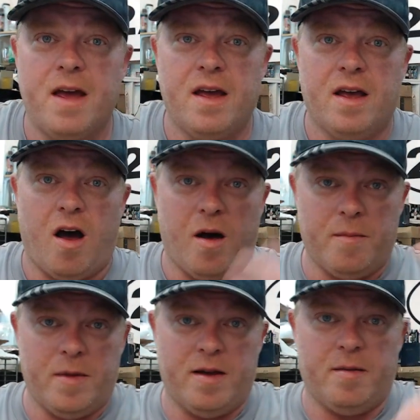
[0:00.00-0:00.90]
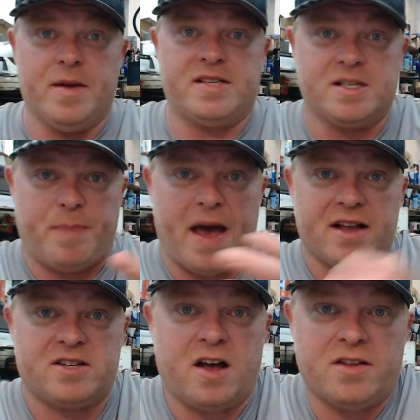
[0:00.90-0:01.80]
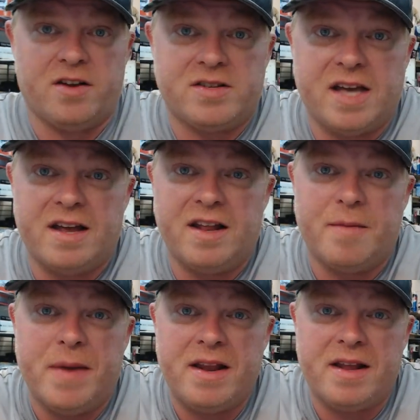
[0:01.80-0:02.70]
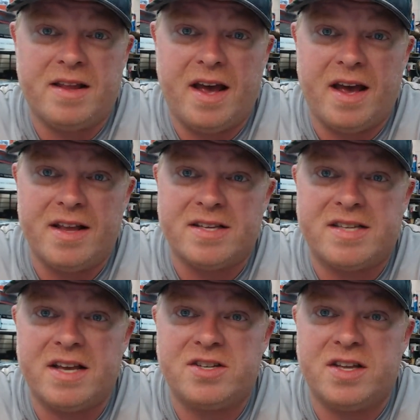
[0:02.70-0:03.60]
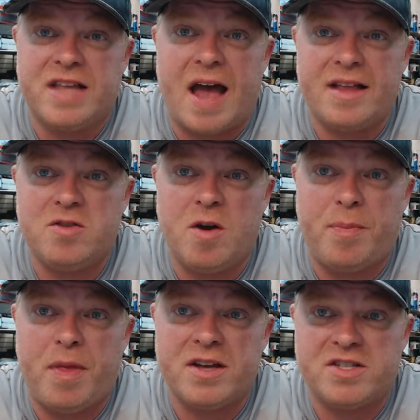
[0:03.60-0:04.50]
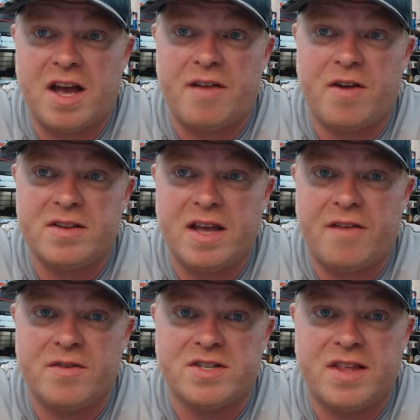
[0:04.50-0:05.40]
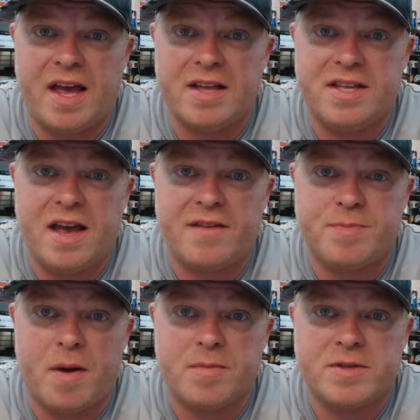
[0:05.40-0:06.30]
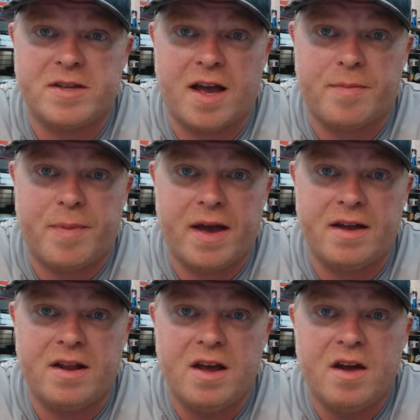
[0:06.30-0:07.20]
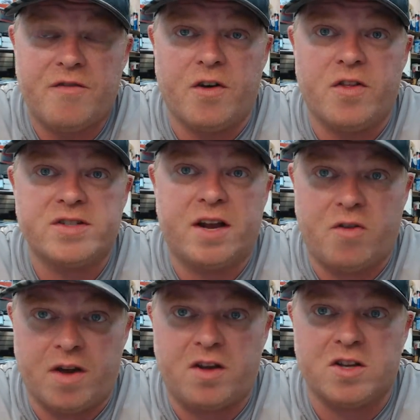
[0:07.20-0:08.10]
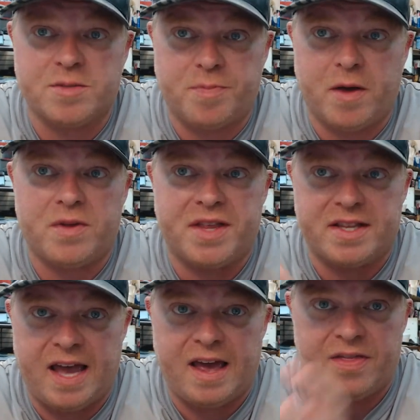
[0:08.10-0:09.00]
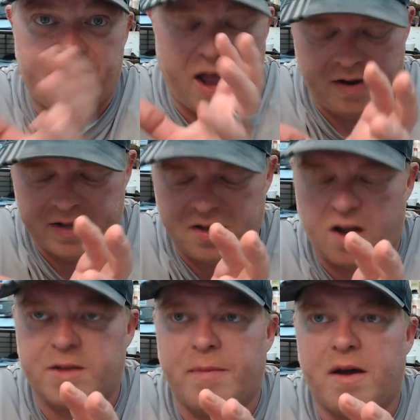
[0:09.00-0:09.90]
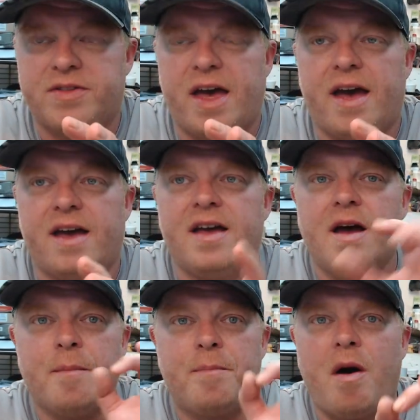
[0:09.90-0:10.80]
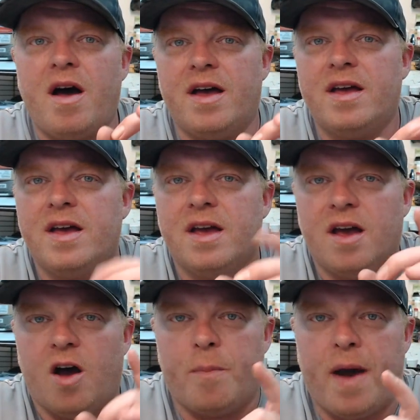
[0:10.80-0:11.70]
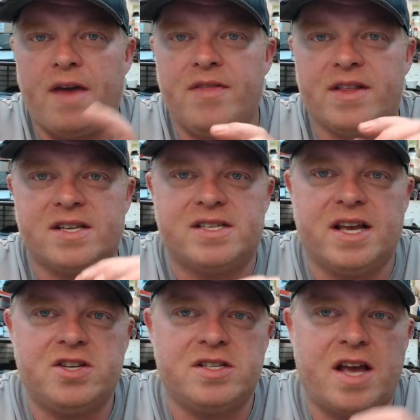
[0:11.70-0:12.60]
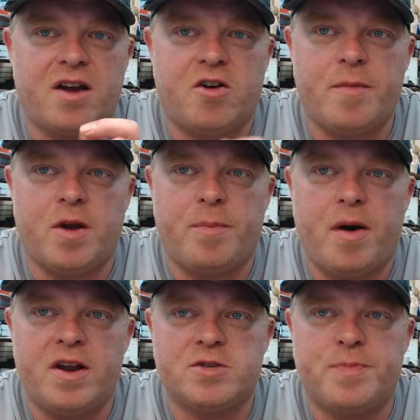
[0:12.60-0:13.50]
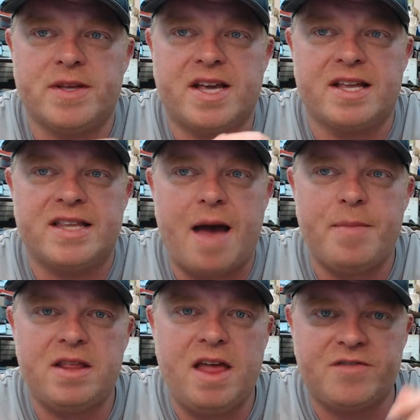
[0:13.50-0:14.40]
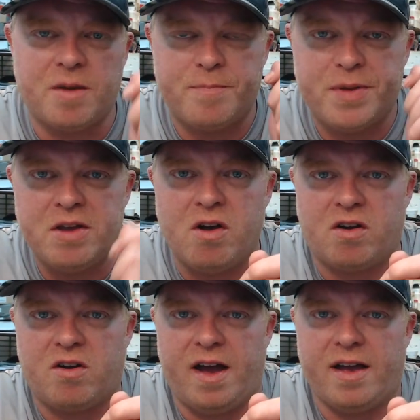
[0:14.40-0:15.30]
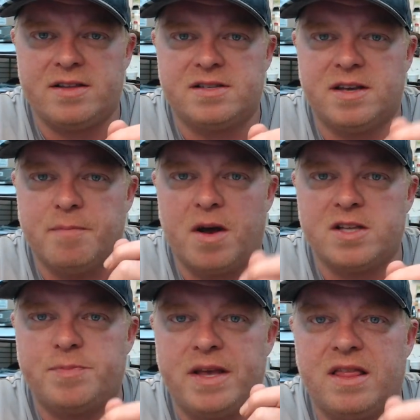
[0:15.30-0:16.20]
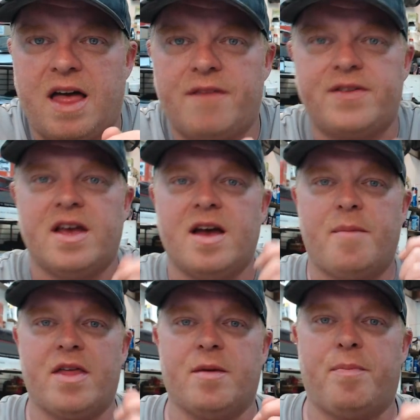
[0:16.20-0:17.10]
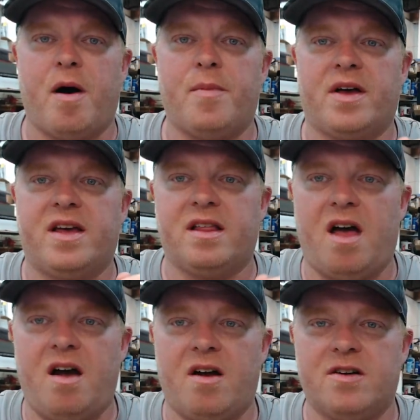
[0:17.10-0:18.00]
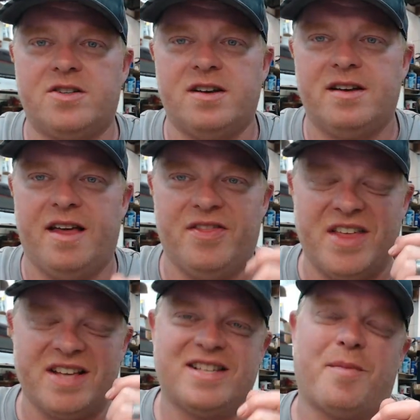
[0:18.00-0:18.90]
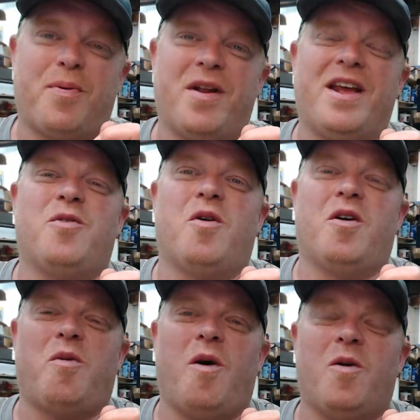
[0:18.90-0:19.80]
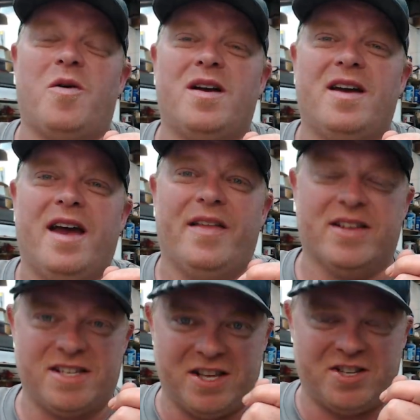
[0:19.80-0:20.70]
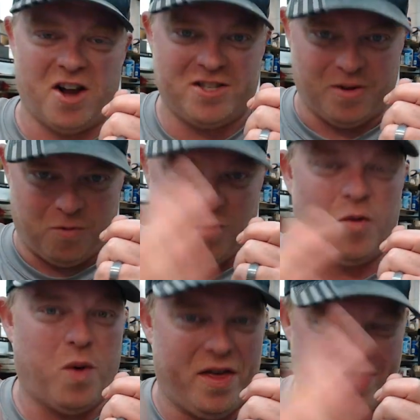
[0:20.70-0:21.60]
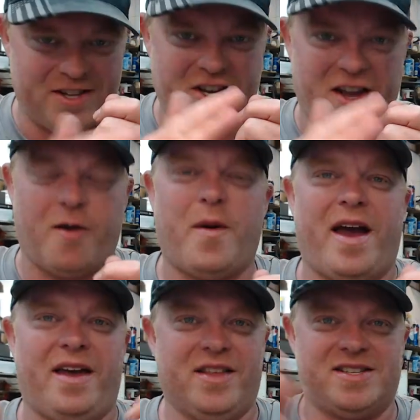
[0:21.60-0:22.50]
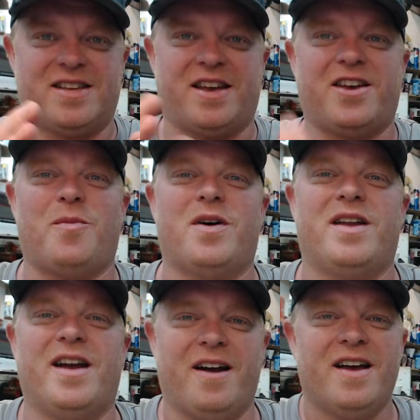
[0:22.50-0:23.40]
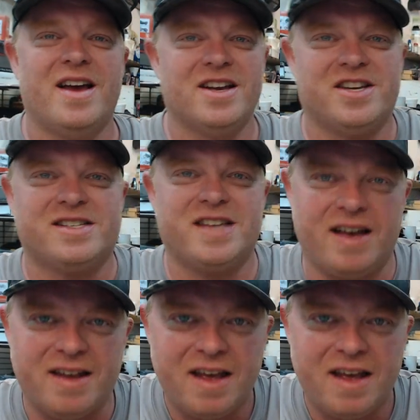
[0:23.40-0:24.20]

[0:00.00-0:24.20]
Mrs. Batchelder admitted a decision not to apply Chevron deference to the ATF's bump stock ban furthers a critical split with the 10th. I already talked about that. But opined that decisions on criminal punishments cannot be left to bureaucrats and must be left by the public at large. And this is a pretty cool quote. And this is the judge that ruled with the GOA. This is a good one here. She said,